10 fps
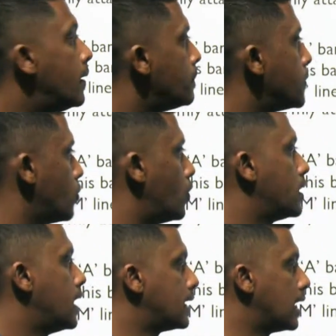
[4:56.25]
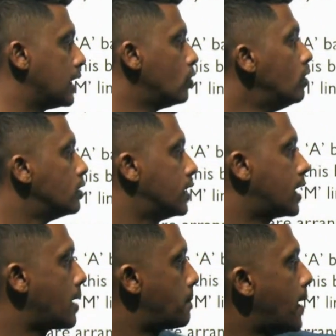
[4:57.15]
So what did I tell you? There are
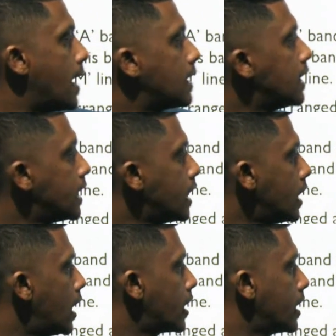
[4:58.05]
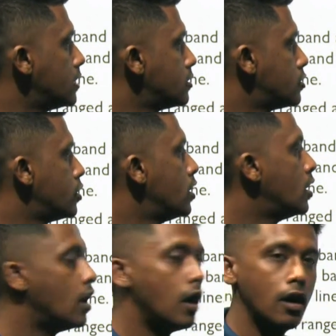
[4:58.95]
parallelly arranged
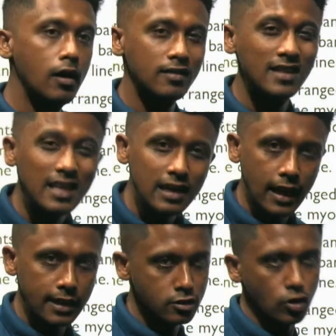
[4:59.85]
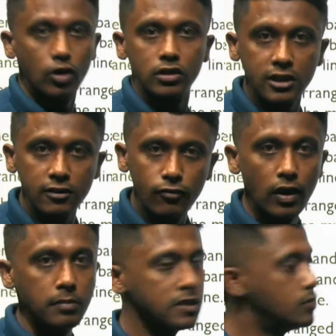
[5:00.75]
thin lines or thin
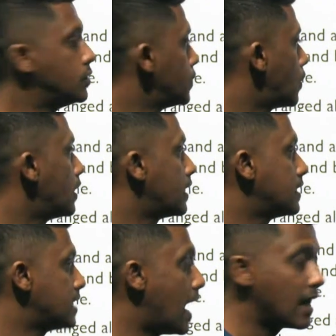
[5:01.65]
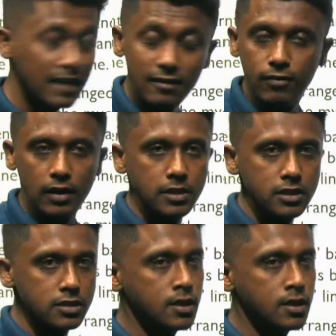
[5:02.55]
filaments, which we call it as actin filaments.